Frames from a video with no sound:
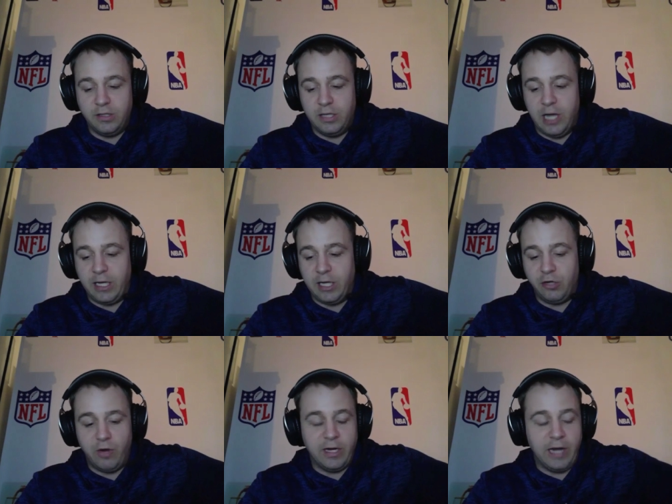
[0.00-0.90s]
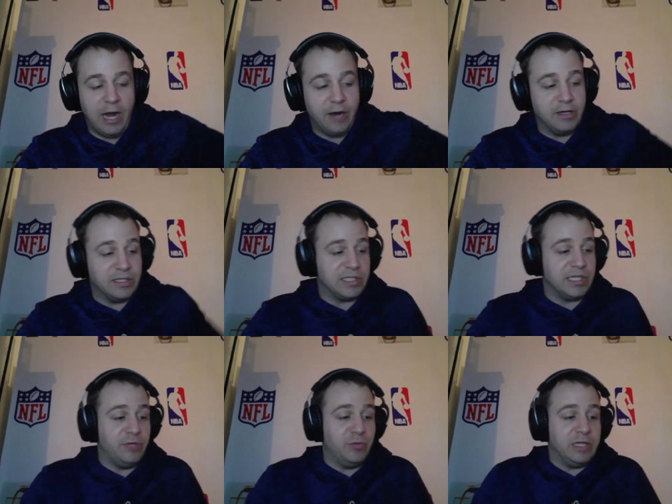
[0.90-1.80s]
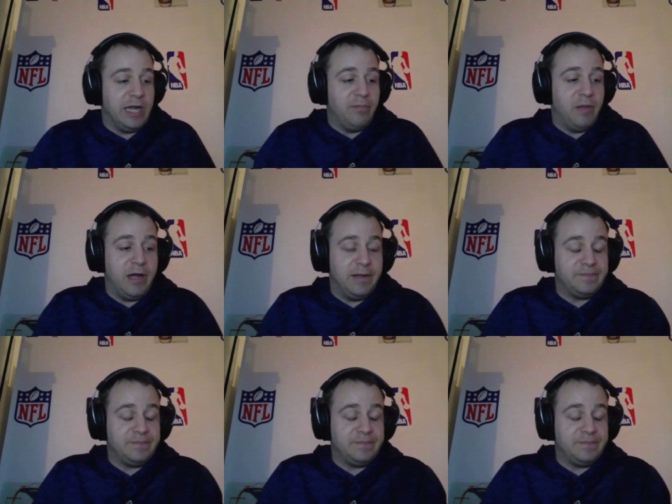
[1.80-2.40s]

you're not getting graded higher than a C with that in mind.